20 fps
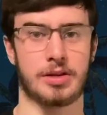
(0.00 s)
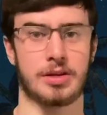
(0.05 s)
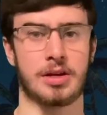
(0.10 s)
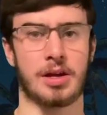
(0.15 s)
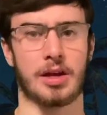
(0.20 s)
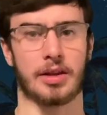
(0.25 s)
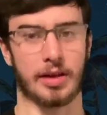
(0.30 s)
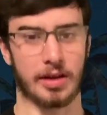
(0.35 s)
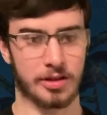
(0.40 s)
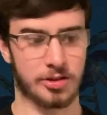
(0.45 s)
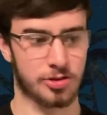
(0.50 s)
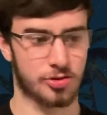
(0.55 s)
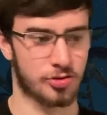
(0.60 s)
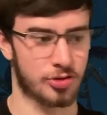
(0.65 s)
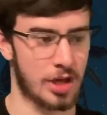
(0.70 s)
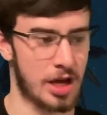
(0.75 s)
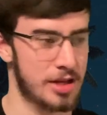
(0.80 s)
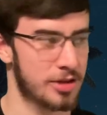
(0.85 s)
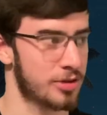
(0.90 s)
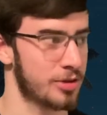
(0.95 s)
yeah,
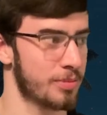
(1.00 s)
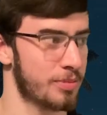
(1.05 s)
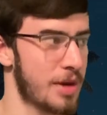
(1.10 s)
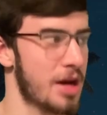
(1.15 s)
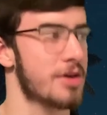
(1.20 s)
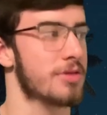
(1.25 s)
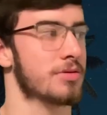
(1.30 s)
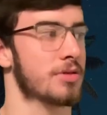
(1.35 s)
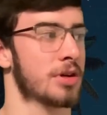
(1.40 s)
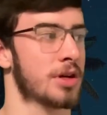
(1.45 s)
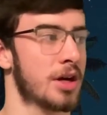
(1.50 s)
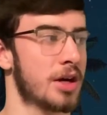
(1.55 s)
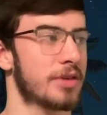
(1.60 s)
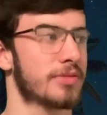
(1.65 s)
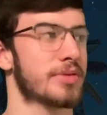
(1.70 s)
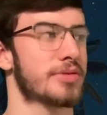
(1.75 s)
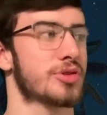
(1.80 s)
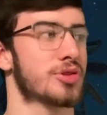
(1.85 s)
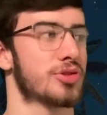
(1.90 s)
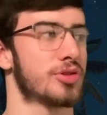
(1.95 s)
that's about
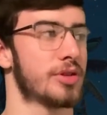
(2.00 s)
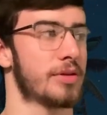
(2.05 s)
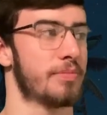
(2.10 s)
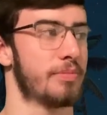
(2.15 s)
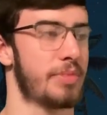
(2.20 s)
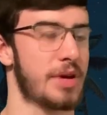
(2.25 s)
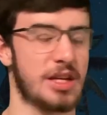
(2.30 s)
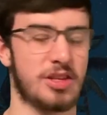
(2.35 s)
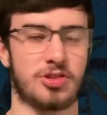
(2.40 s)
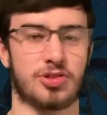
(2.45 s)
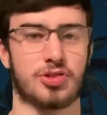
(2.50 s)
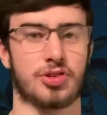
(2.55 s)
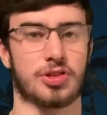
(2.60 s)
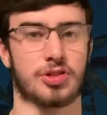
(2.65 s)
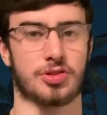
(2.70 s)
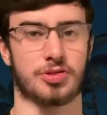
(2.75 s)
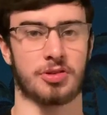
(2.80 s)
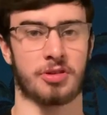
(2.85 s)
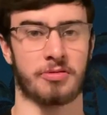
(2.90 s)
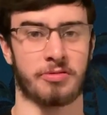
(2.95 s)
covers the
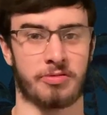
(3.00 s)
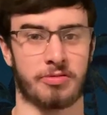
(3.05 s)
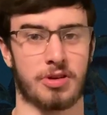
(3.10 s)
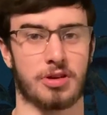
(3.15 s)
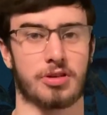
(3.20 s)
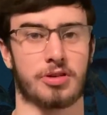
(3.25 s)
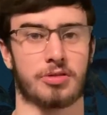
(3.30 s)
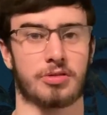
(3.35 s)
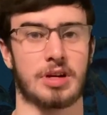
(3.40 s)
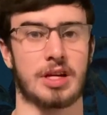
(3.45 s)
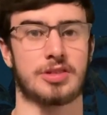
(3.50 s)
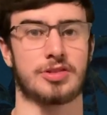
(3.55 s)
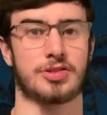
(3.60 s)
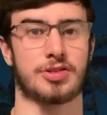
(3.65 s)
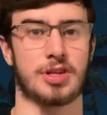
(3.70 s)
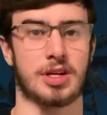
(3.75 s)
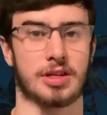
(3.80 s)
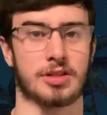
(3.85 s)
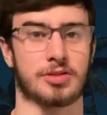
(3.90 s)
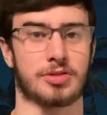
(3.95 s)
basics of Far Cry
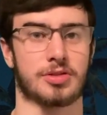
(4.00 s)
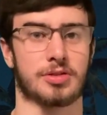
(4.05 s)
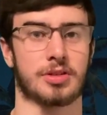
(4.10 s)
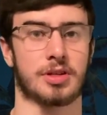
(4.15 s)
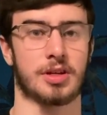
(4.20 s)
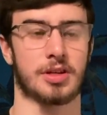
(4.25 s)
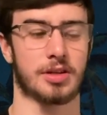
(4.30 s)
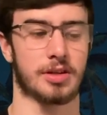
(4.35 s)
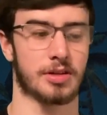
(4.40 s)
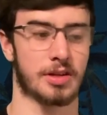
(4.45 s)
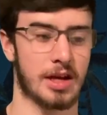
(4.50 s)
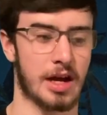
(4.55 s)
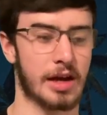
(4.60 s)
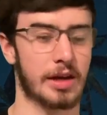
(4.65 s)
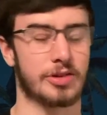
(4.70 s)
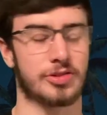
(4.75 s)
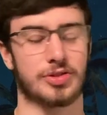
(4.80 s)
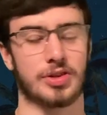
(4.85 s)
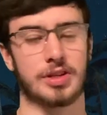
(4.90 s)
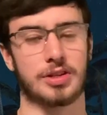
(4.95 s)
6.
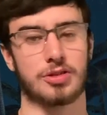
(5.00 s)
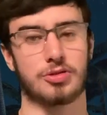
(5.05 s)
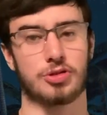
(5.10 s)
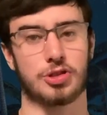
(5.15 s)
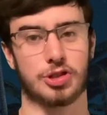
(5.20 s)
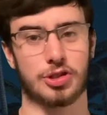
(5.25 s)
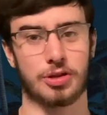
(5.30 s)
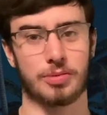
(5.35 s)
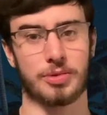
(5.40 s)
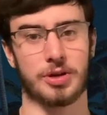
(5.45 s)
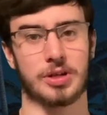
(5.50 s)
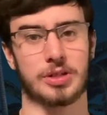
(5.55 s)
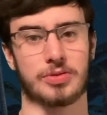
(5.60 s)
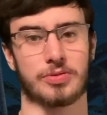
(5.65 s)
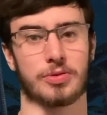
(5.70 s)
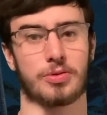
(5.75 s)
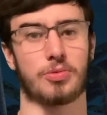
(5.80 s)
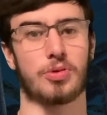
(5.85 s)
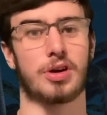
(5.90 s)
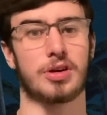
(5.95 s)
Guys, thank you so much
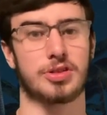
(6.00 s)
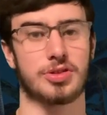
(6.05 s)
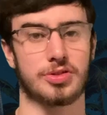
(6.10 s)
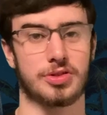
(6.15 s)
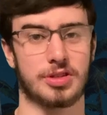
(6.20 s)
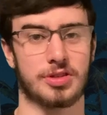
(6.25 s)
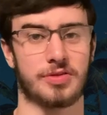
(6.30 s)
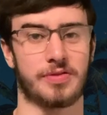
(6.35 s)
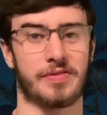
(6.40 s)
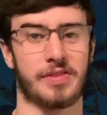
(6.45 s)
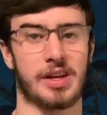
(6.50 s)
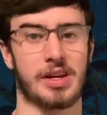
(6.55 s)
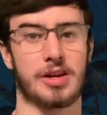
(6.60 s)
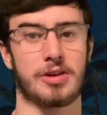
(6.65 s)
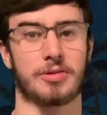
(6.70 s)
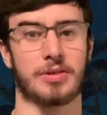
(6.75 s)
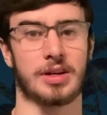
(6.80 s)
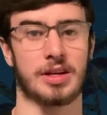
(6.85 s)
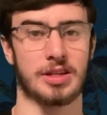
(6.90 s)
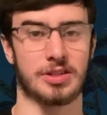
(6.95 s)
for watching this
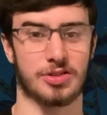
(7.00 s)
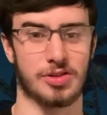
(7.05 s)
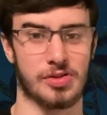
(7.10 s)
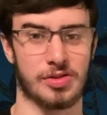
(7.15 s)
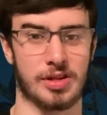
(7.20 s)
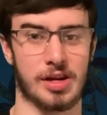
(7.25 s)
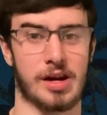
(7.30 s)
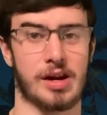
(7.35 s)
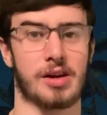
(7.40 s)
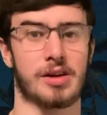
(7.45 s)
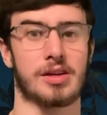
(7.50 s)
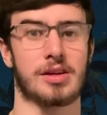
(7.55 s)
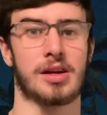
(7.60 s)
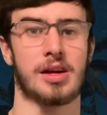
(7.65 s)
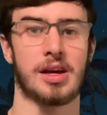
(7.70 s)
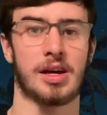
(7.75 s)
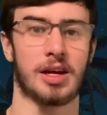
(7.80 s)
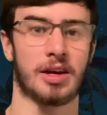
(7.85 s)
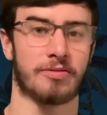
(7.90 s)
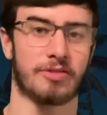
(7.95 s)
video in its entirety.
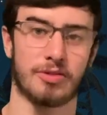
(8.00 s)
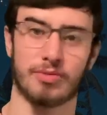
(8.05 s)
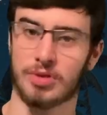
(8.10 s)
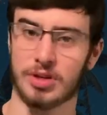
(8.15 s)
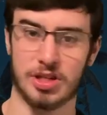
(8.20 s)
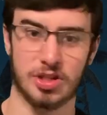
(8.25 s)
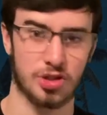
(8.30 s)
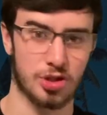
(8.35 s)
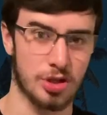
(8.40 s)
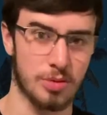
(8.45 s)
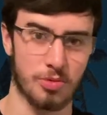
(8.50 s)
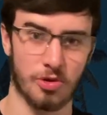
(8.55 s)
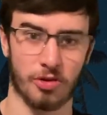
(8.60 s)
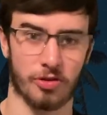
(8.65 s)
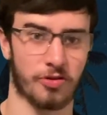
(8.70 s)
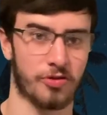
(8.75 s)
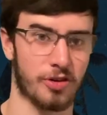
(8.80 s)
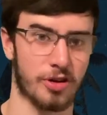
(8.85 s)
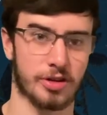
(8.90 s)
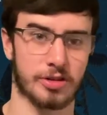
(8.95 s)
If you want to see more
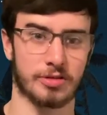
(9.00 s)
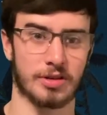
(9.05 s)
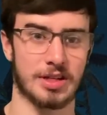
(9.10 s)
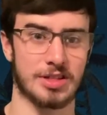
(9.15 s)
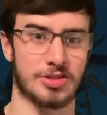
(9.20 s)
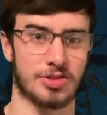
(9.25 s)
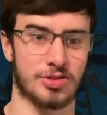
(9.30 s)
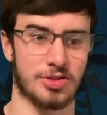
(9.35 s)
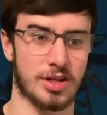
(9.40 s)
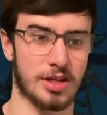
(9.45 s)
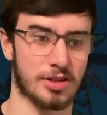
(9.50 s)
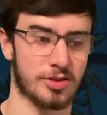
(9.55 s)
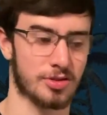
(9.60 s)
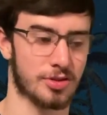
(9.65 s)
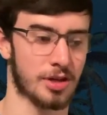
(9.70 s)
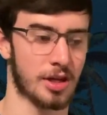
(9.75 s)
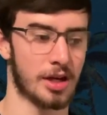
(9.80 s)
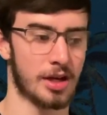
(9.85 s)
Far Cry 6,